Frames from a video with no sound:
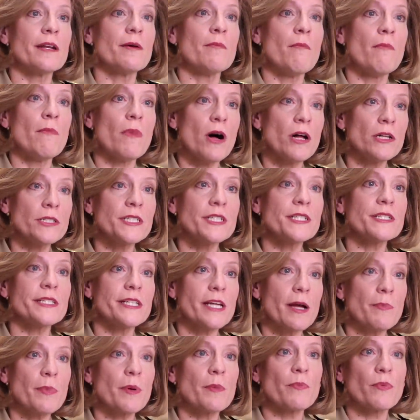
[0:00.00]
a
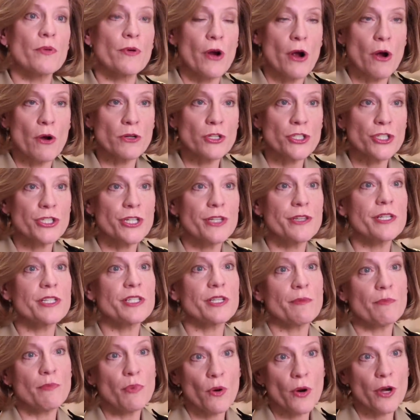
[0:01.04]
multi-step approach to this
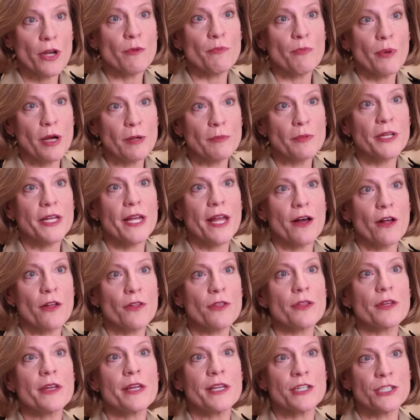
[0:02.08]
important public
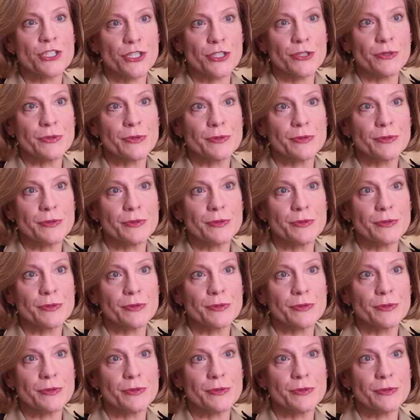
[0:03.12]
health issue.